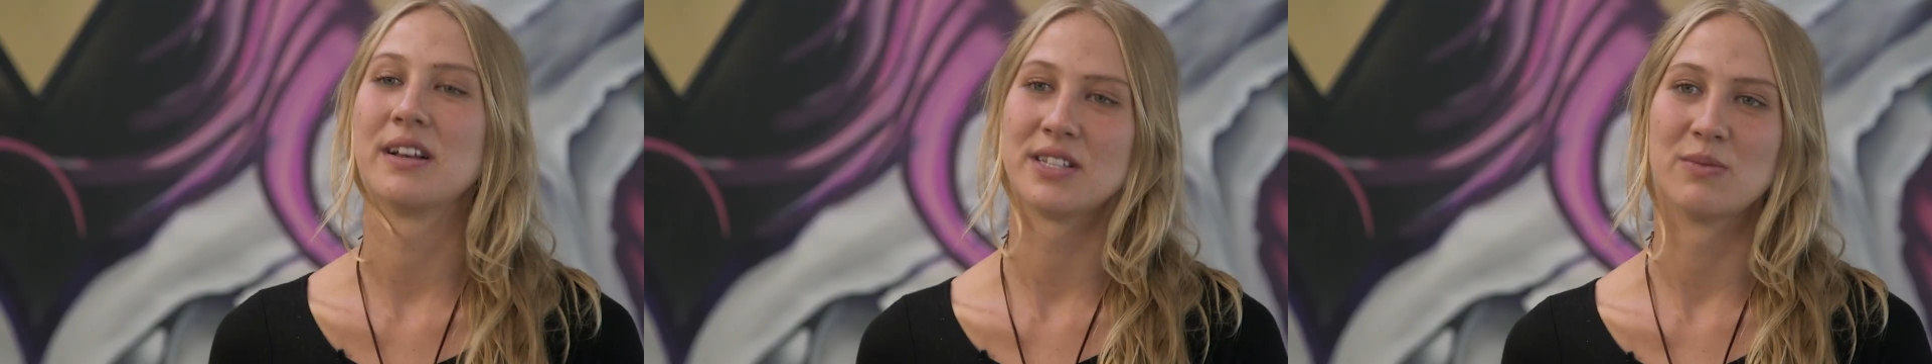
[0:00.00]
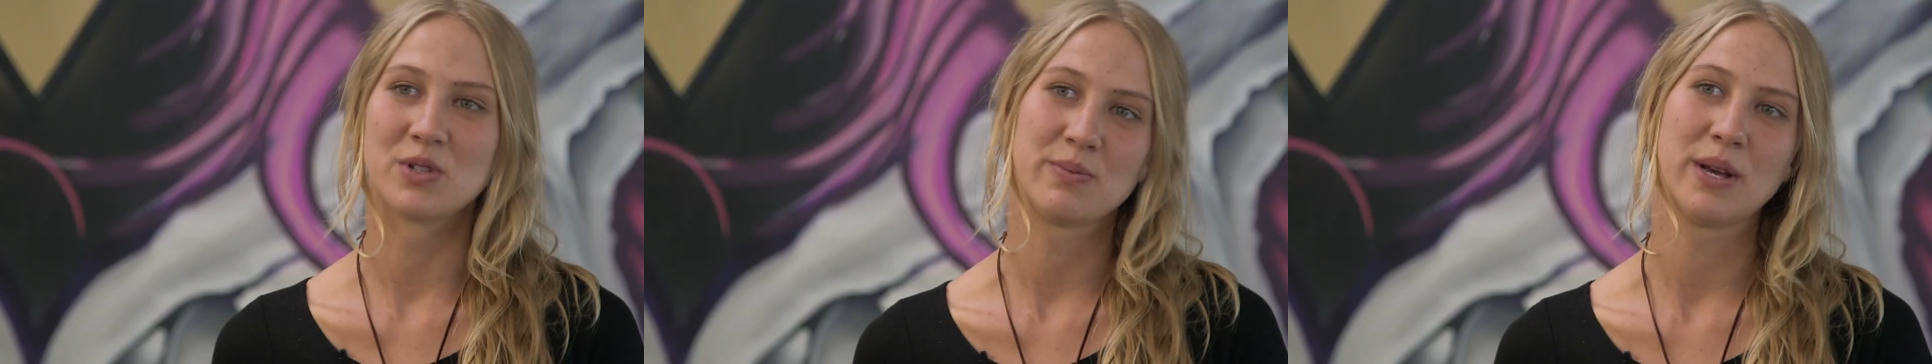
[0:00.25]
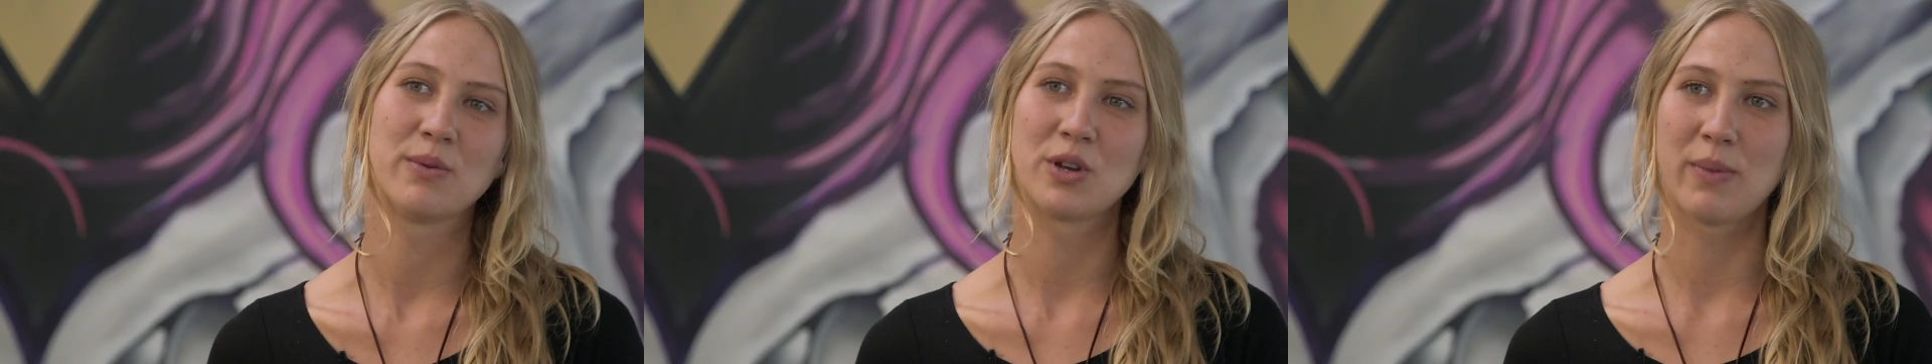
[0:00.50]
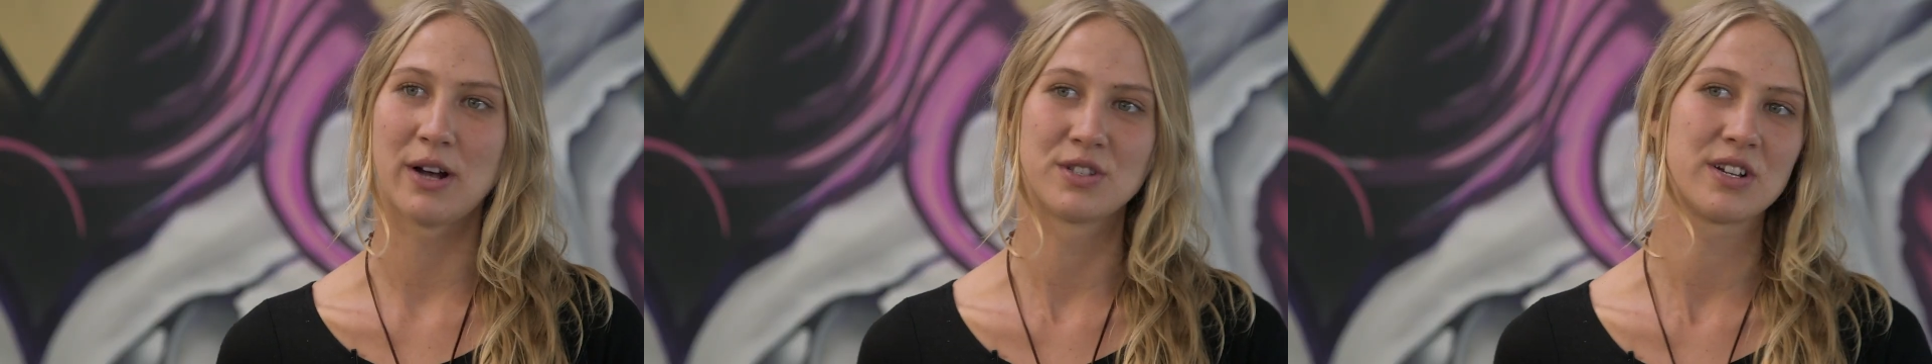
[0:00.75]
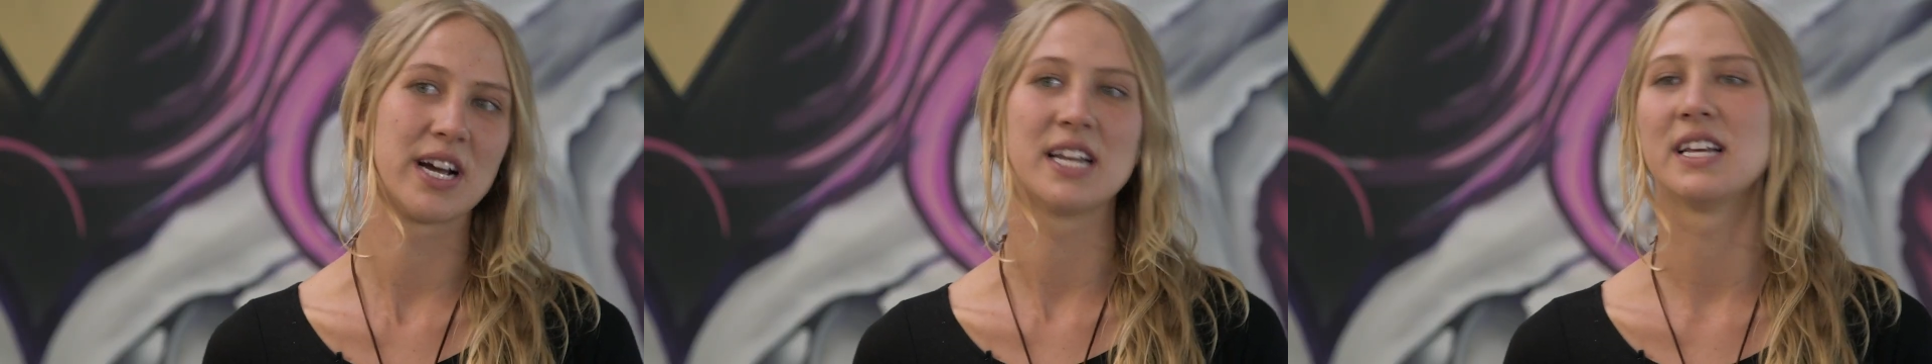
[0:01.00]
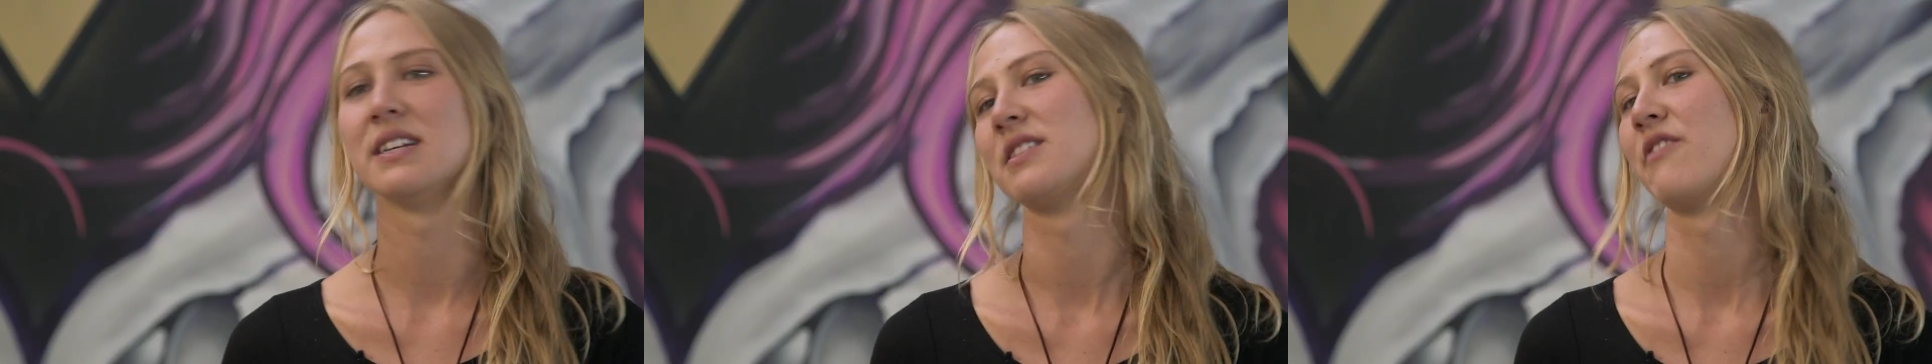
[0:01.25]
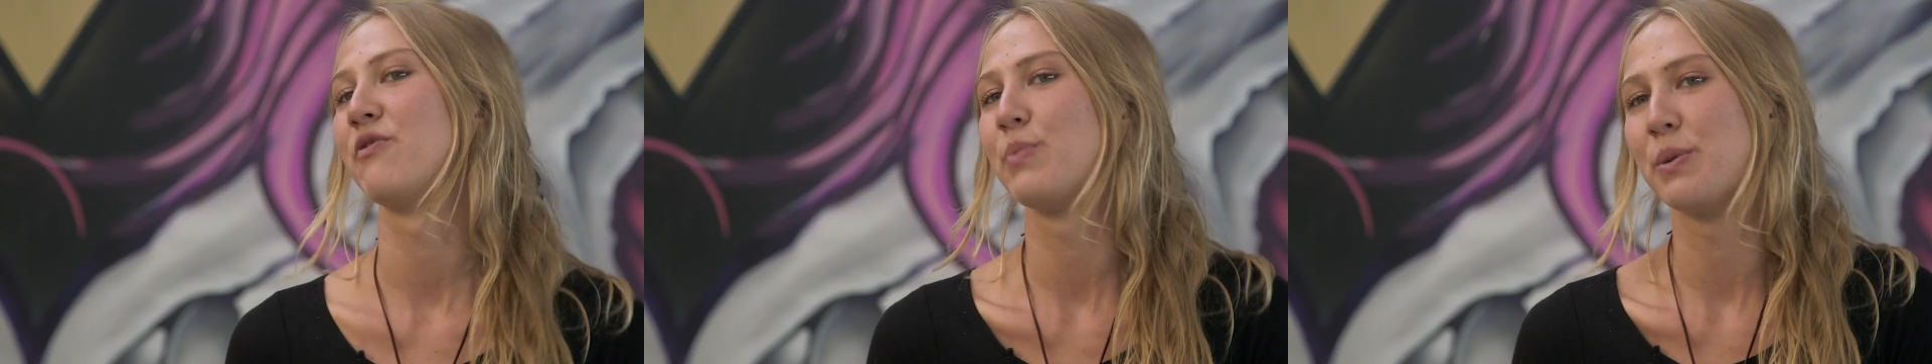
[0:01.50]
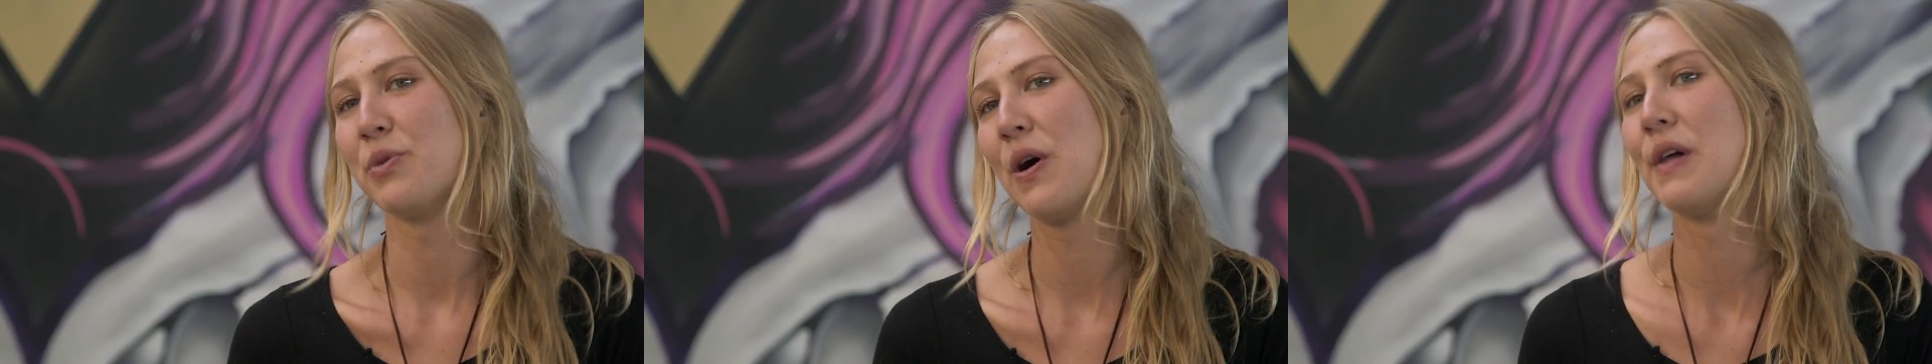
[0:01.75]
awesome to be able to bounce your ideas off of
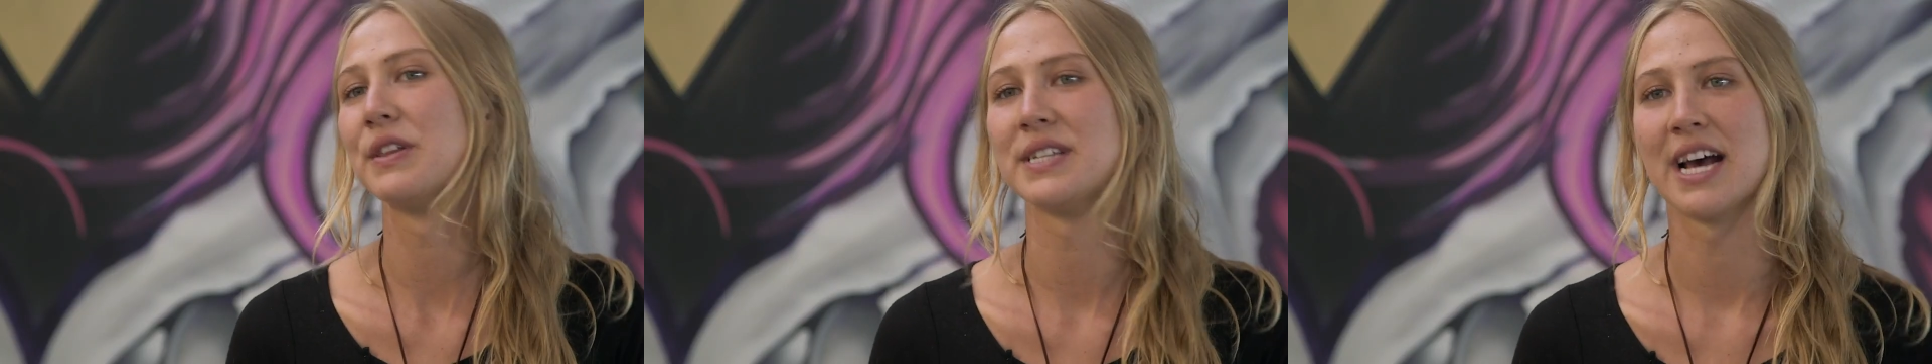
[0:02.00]
people all the